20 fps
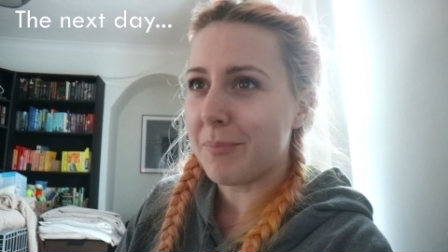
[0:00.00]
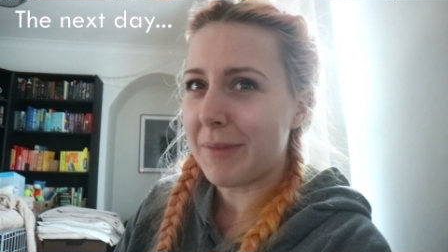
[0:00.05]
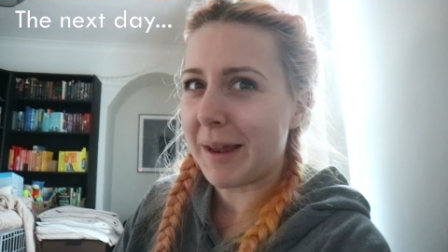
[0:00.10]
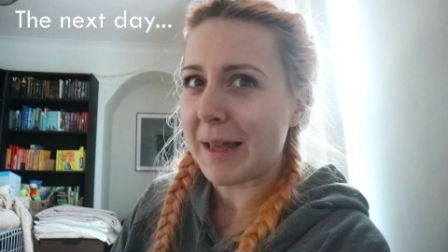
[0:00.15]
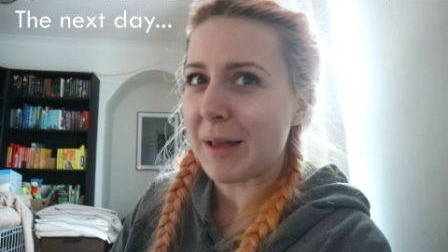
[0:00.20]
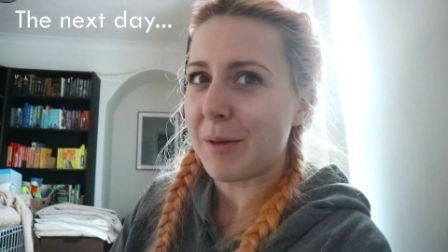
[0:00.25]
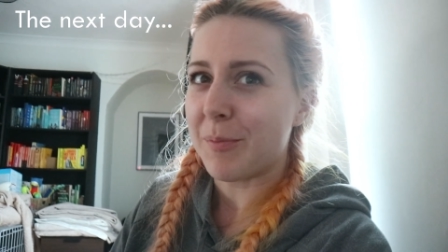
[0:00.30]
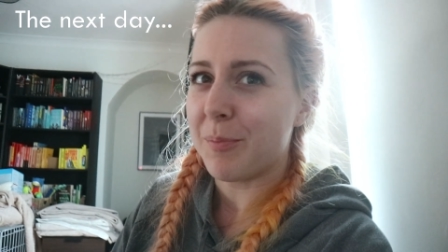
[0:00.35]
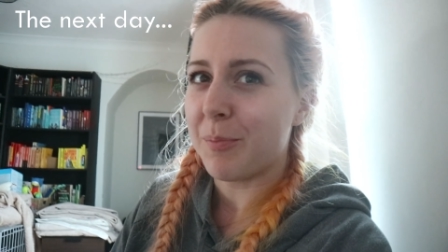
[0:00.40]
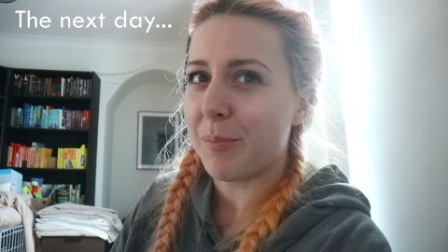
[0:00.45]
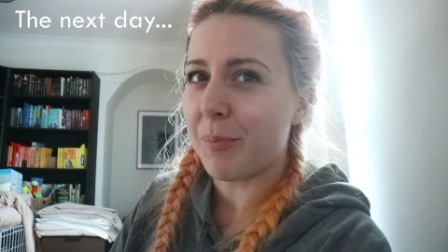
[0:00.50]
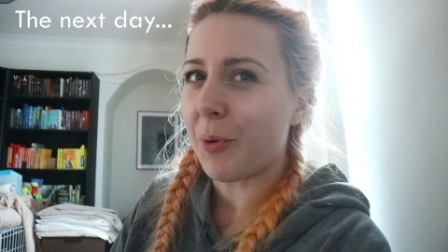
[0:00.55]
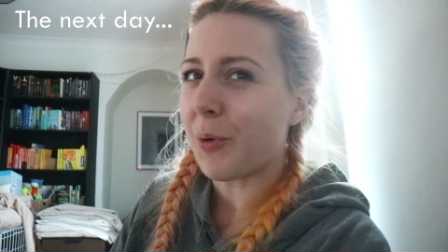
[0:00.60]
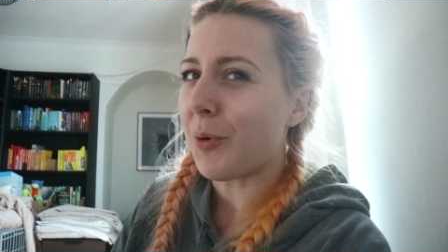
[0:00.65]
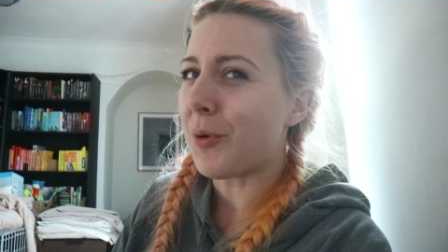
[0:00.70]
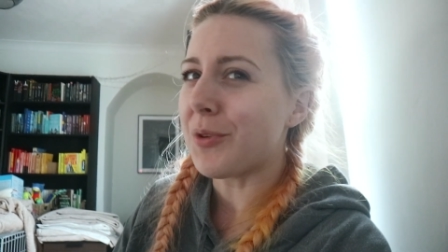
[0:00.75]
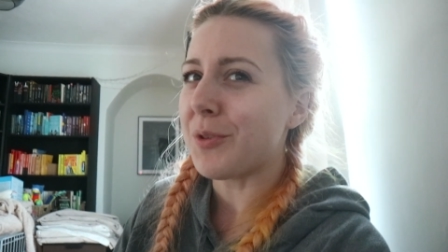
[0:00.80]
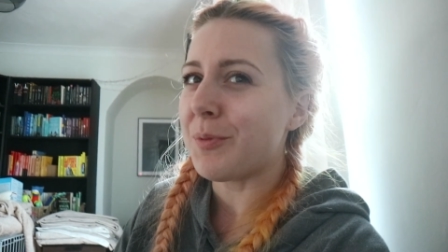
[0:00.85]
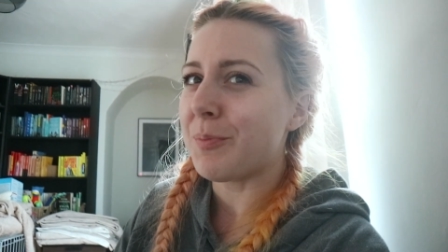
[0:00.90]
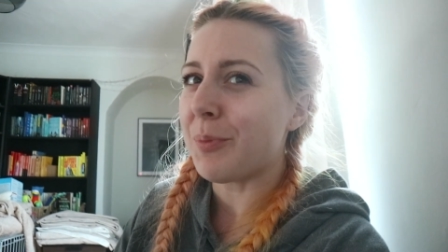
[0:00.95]
like
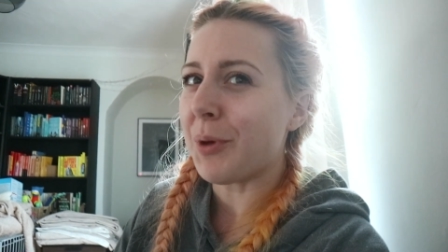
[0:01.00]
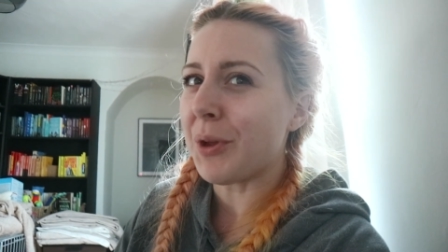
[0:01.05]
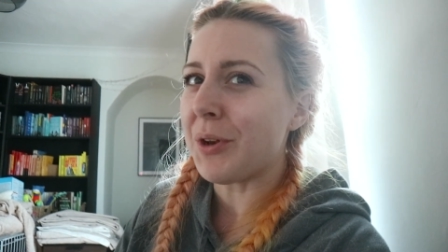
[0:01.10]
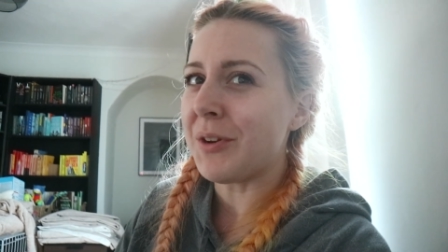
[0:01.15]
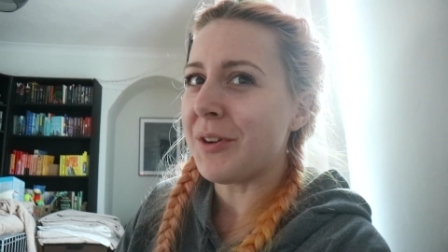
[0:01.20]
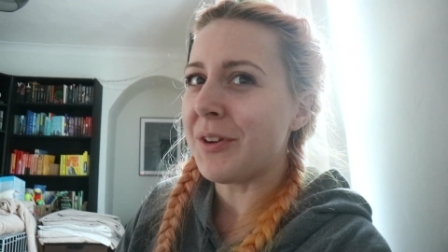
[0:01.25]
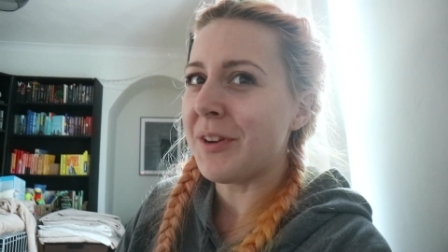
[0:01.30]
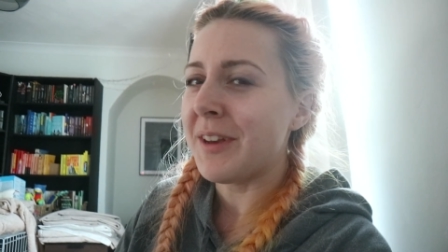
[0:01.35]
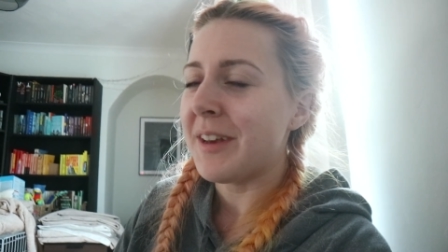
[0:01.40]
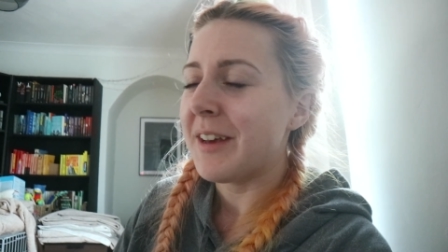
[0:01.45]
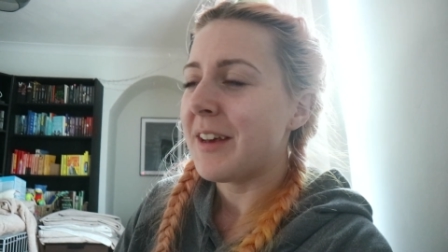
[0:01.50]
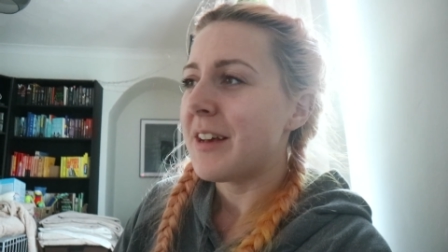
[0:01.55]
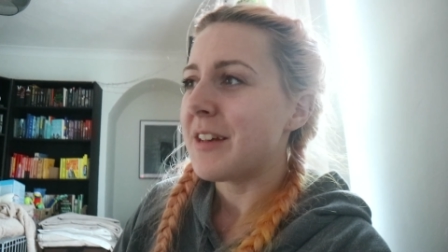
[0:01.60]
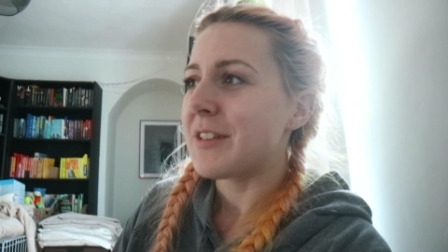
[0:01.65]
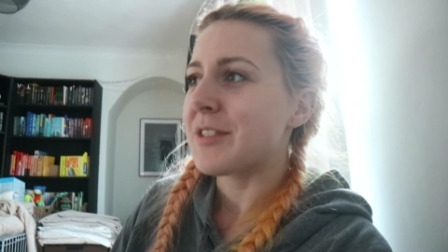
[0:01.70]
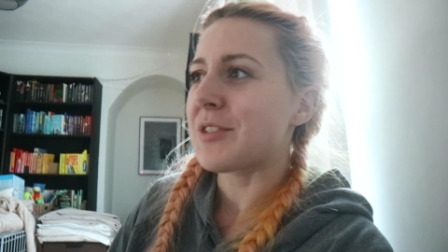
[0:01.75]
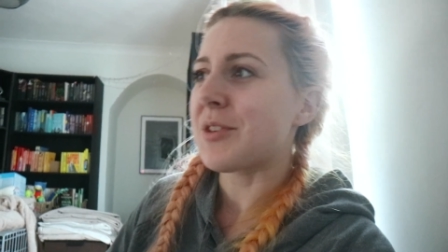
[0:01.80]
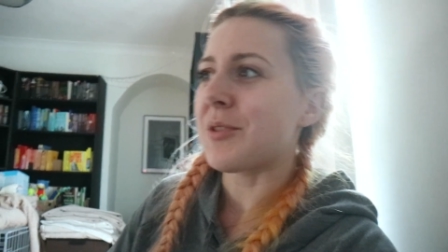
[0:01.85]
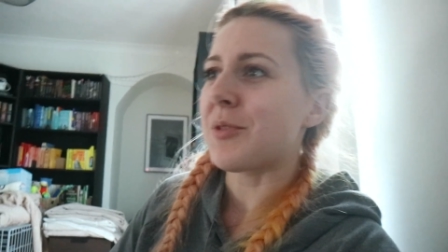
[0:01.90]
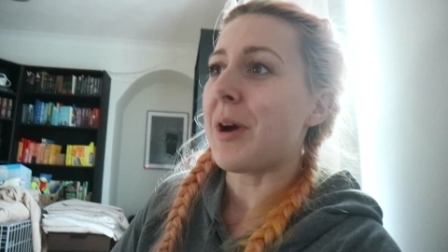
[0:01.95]
board button.
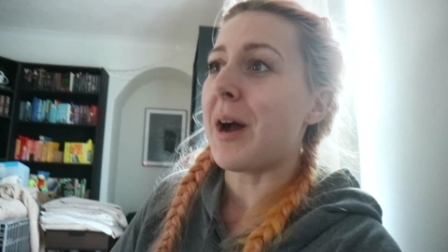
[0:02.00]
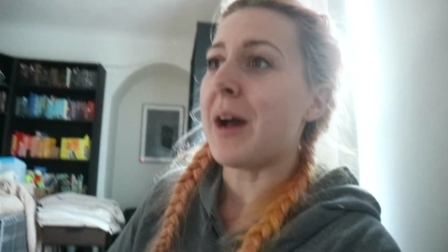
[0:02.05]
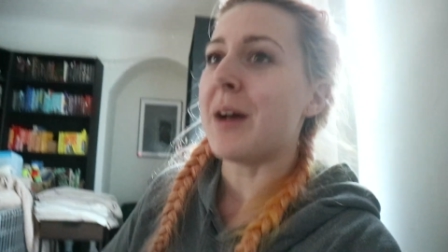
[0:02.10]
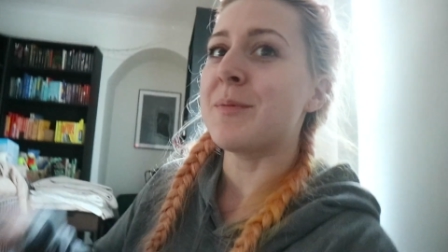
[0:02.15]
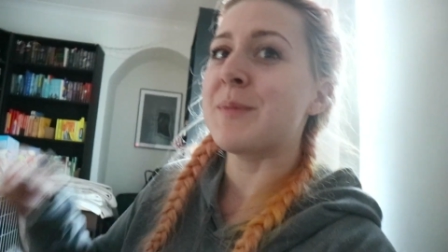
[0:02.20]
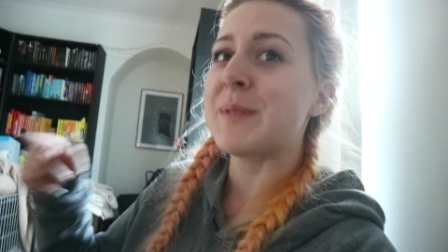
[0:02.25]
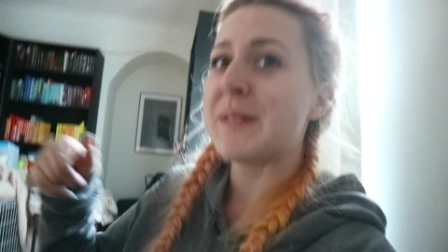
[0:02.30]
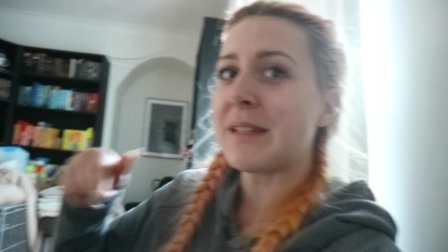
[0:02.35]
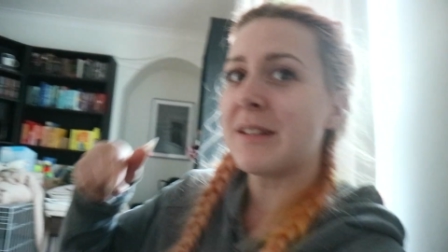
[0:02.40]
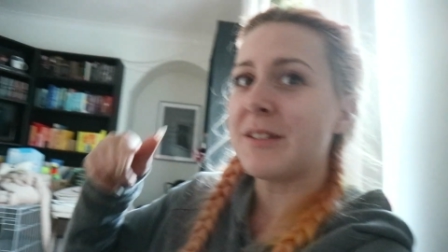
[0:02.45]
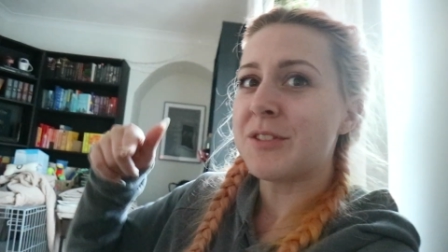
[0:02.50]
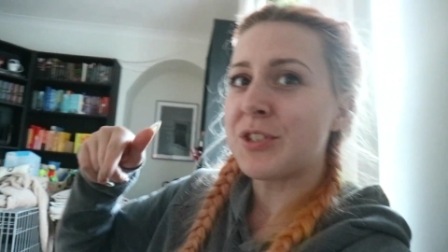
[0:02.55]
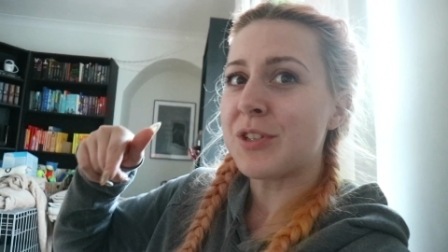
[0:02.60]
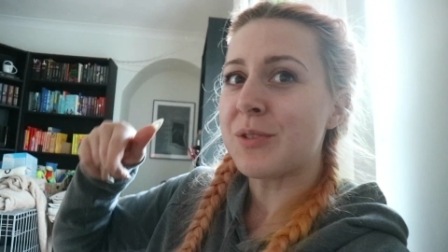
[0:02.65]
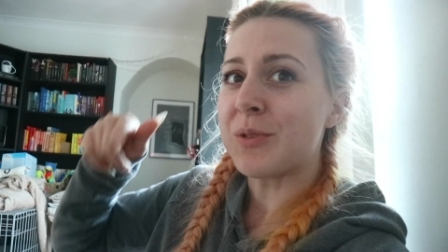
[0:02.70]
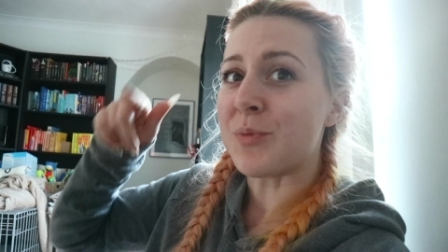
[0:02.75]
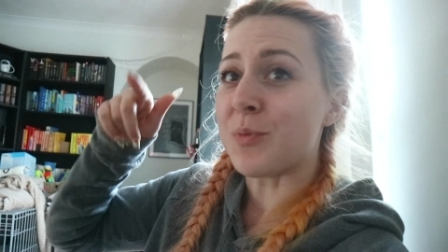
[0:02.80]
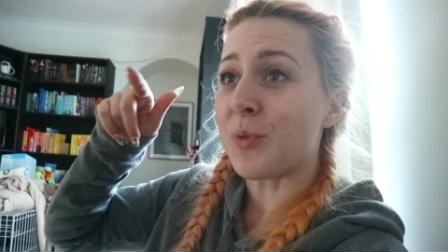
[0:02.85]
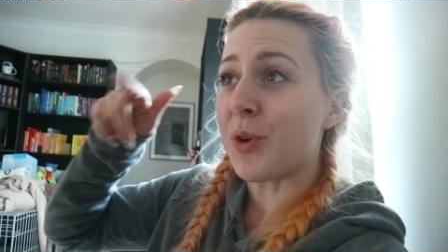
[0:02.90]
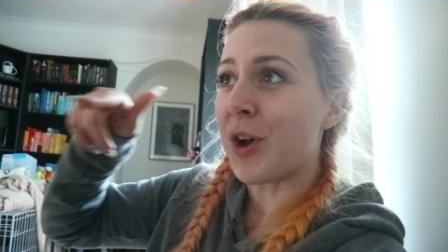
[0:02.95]
So I'm sitting
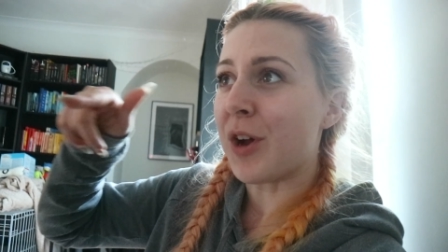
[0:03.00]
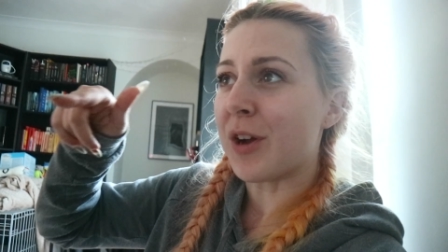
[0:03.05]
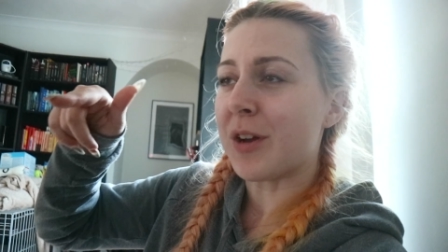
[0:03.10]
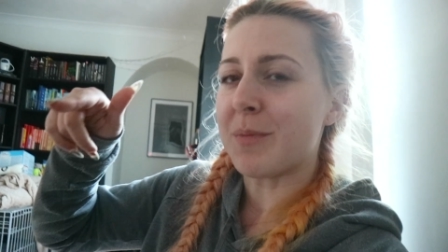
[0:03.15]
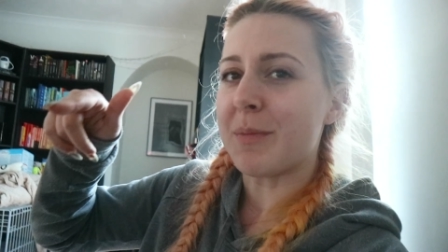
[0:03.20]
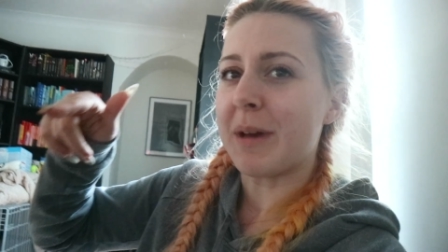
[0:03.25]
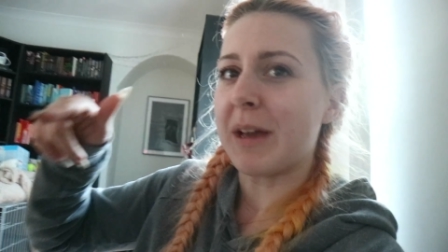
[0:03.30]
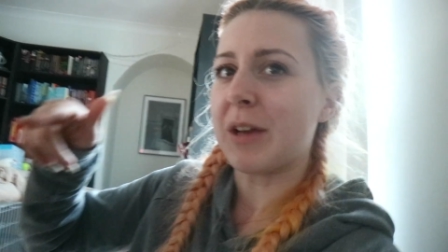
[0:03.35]
doing work at